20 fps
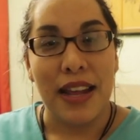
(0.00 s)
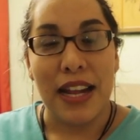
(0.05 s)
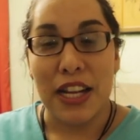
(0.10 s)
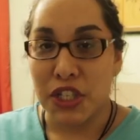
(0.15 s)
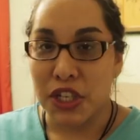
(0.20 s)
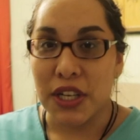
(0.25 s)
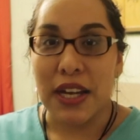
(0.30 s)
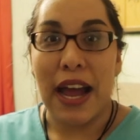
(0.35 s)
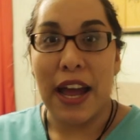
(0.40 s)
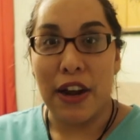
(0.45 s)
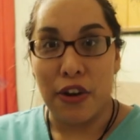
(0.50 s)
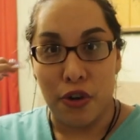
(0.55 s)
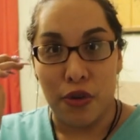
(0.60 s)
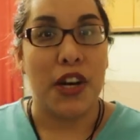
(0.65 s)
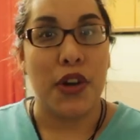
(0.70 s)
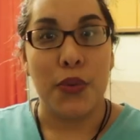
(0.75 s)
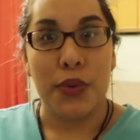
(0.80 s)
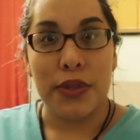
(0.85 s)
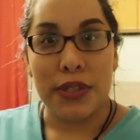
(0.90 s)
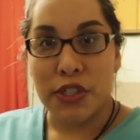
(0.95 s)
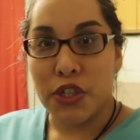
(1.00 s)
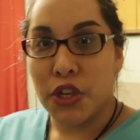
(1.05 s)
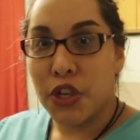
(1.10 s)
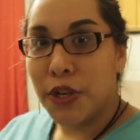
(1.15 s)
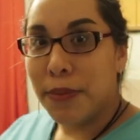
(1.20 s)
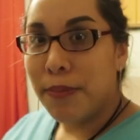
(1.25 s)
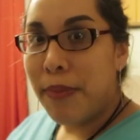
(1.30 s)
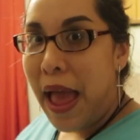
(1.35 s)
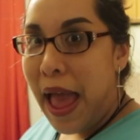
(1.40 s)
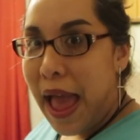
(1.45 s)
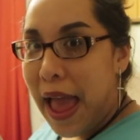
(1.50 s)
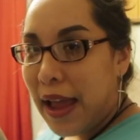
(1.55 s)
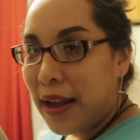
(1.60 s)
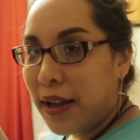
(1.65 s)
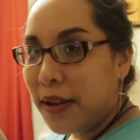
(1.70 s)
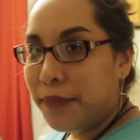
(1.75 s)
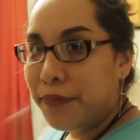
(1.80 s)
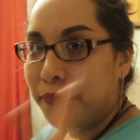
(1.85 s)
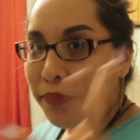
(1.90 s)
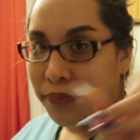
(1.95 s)
El Chicano. Chicano was turned
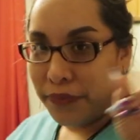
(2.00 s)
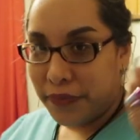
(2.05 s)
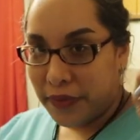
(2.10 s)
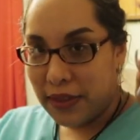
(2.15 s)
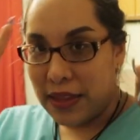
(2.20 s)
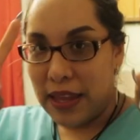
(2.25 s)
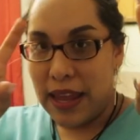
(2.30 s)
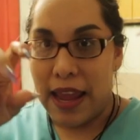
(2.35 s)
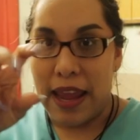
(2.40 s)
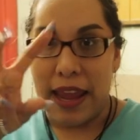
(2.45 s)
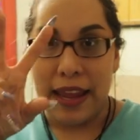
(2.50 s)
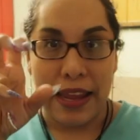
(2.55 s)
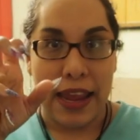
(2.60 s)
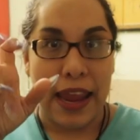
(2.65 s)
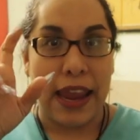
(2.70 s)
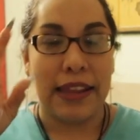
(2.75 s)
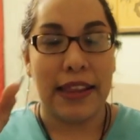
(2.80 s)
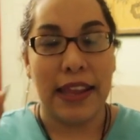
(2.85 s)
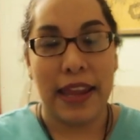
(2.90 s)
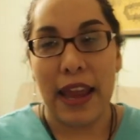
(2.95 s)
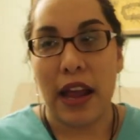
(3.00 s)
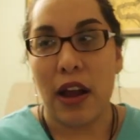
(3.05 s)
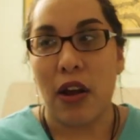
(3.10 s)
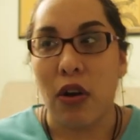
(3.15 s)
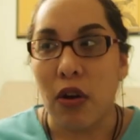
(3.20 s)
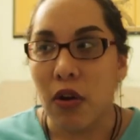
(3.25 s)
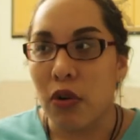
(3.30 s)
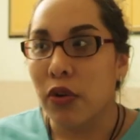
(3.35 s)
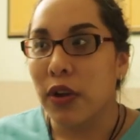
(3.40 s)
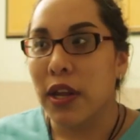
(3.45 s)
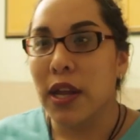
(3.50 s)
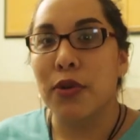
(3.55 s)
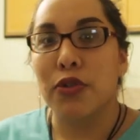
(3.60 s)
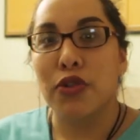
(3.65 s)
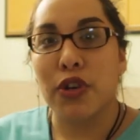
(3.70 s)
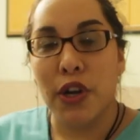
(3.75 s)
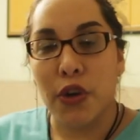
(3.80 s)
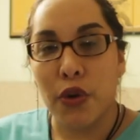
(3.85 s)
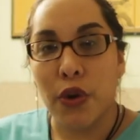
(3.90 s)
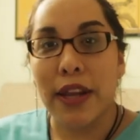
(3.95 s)
back, the aka Diego. He
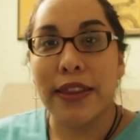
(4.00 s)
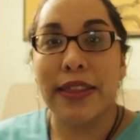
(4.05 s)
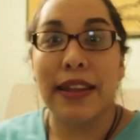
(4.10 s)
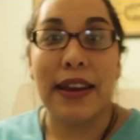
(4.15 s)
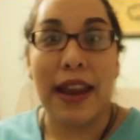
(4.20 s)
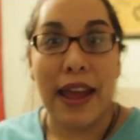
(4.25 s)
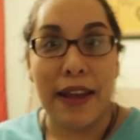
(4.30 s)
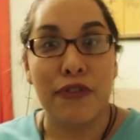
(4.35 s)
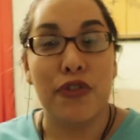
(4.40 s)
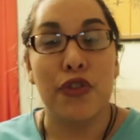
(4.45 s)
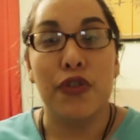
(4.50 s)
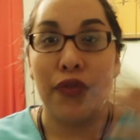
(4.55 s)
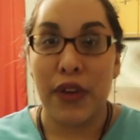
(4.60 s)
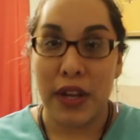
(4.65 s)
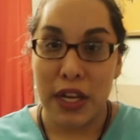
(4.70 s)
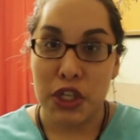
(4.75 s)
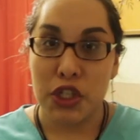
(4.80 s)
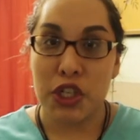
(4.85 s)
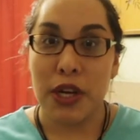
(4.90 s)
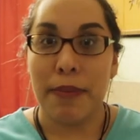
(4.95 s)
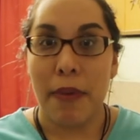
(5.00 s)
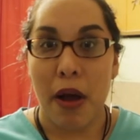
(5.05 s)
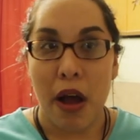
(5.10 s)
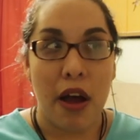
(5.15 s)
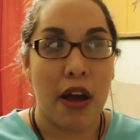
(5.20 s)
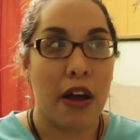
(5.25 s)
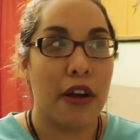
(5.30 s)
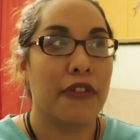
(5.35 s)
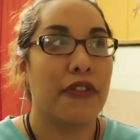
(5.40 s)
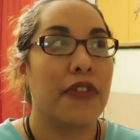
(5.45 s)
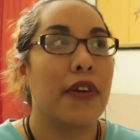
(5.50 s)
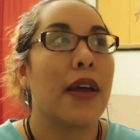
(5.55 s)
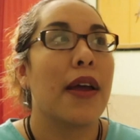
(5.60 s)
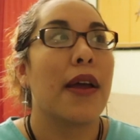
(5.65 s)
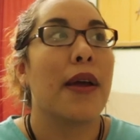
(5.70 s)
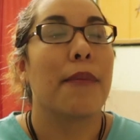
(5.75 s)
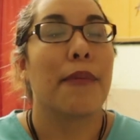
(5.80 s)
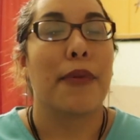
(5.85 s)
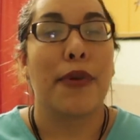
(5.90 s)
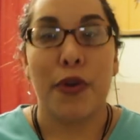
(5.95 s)
was trying to go get the knife to finish him off,
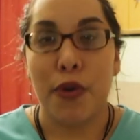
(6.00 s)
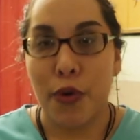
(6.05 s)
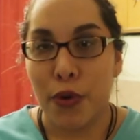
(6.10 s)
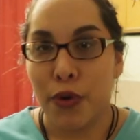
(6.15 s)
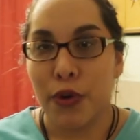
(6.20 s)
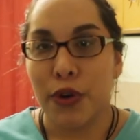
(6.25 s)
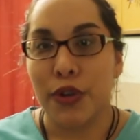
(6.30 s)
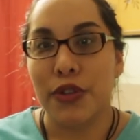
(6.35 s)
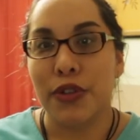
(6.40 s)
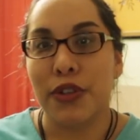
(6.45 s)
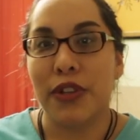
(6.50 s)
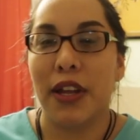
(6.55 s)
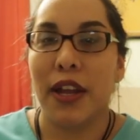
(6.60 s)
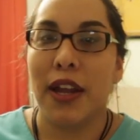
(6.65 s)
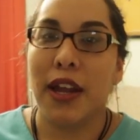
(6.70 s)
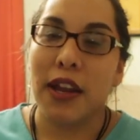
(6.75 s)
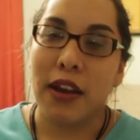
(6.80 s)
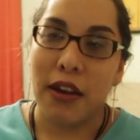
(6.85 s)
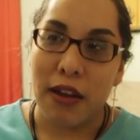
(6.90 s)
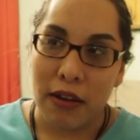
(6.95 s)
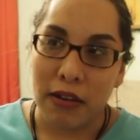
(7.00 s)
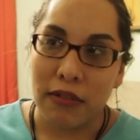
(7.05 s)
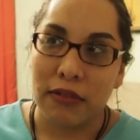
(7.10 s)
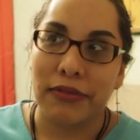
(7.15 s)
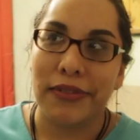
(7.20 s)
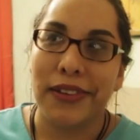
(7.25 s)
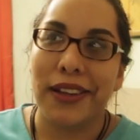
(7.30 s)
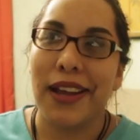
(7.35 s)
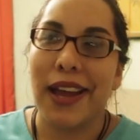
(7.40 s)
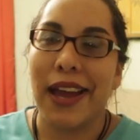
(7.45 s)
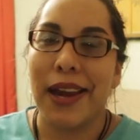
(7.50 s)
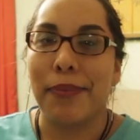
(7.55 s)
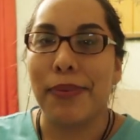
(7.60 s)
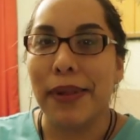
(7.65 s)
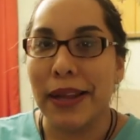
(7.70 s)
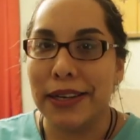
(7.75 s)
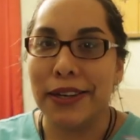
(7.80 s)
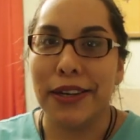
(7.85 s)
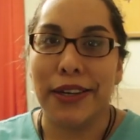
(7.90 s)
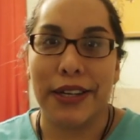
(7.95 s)
but of course, you know, you gotta
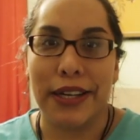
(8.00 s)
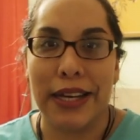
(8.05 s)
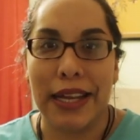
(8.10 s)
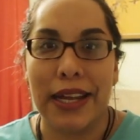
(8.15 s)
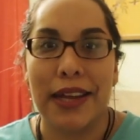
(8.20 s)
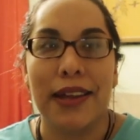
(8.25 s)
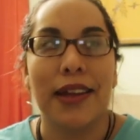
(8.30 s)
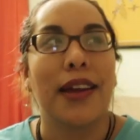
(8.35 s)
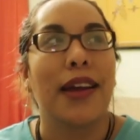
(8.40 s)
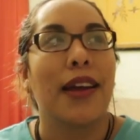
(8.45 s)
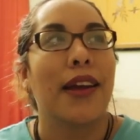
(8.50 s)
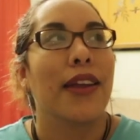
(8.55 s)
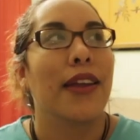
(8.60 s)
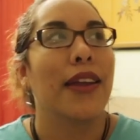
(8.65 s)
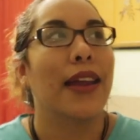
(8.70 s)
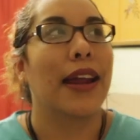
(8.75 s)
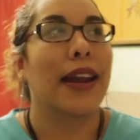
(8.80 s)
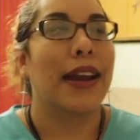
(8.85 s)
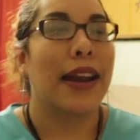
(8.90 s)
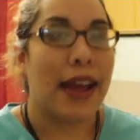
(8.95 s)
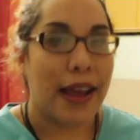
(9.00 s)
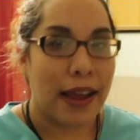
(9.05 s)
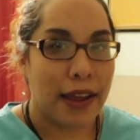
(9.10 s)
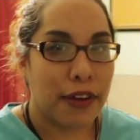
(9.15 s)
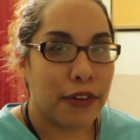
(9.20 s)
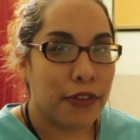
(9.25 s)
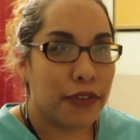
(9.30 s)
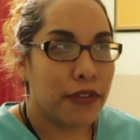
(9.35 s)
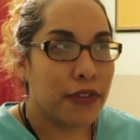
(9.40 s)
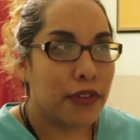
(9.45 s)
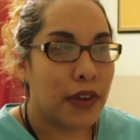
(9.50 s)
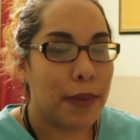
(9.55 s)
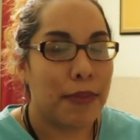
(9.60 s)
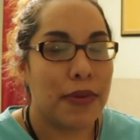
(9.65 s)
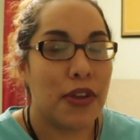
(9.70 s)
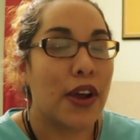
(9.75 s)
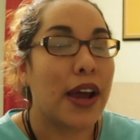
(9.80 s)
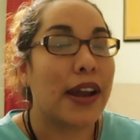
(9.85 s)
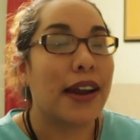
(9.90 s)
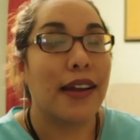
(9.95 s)
play dirty. You got a knife. I
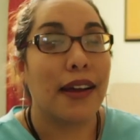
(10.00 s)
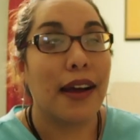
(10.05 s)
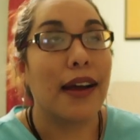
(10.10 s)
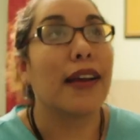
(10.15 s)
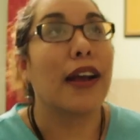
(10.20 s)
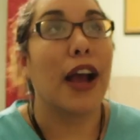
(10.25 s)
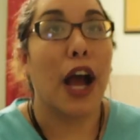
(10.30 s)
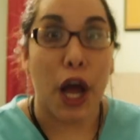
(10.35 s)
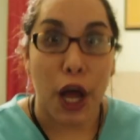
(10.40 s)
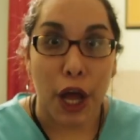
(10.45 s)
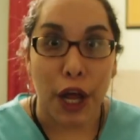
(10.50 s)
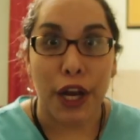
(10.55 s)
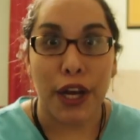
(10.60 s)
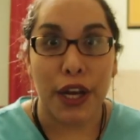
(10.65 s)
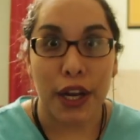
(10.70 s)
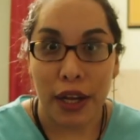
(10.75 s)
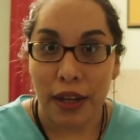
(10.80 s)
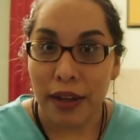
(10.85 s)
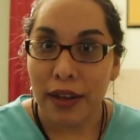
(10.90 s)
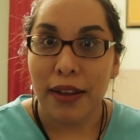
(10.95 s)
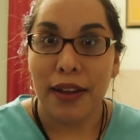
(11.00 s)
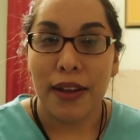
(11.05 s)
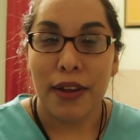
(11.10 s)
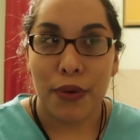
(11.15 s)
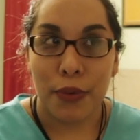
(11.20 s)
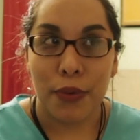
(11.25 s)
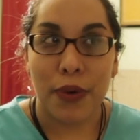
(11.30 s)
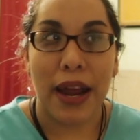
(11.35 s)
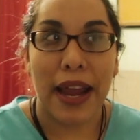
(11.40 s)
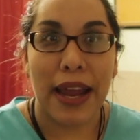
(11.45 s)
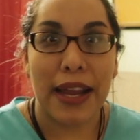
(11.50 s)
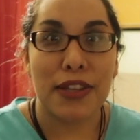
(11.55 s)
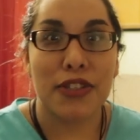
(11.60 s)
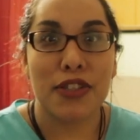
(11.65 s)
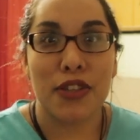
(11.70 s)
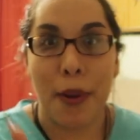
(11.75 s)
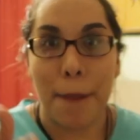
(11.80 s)
mean, you got a, a gun, right?